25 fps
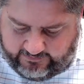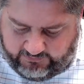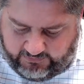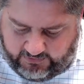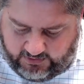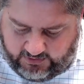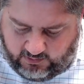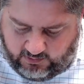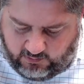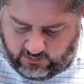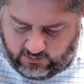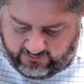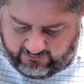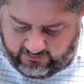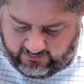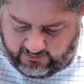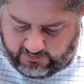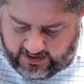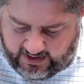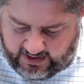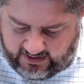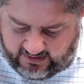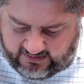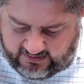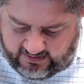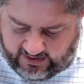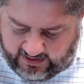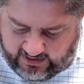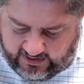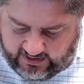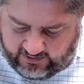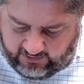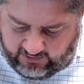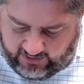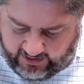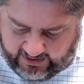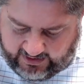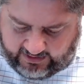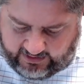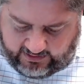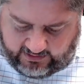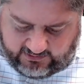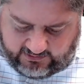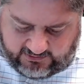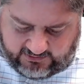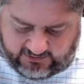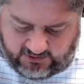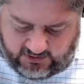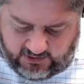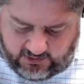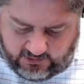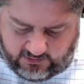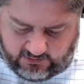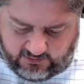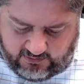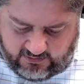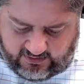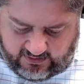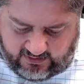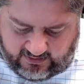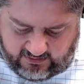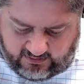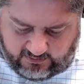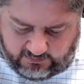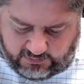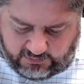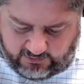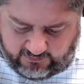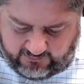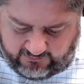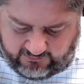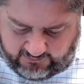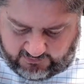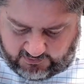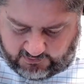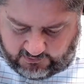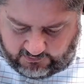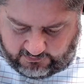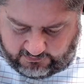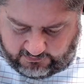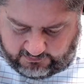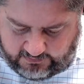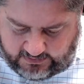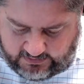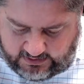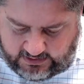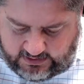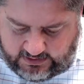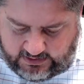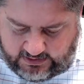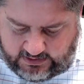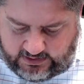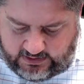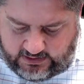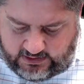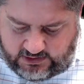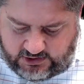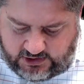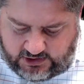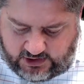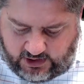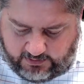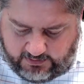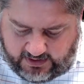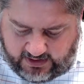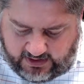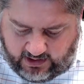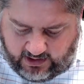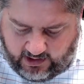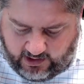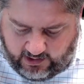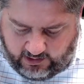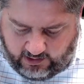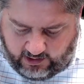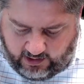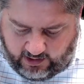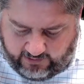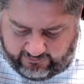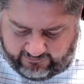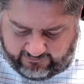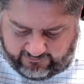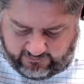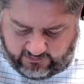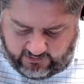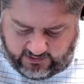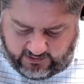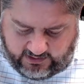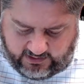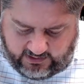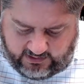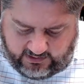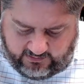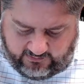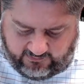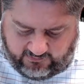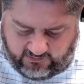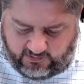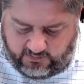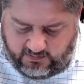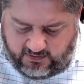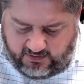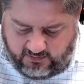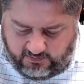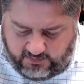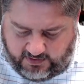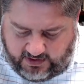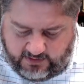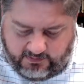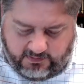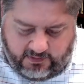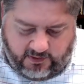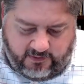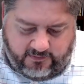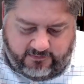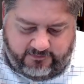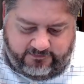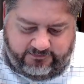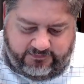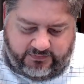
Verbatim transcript: Whoever makes any like it to use as a perfume shall be cut off from his people.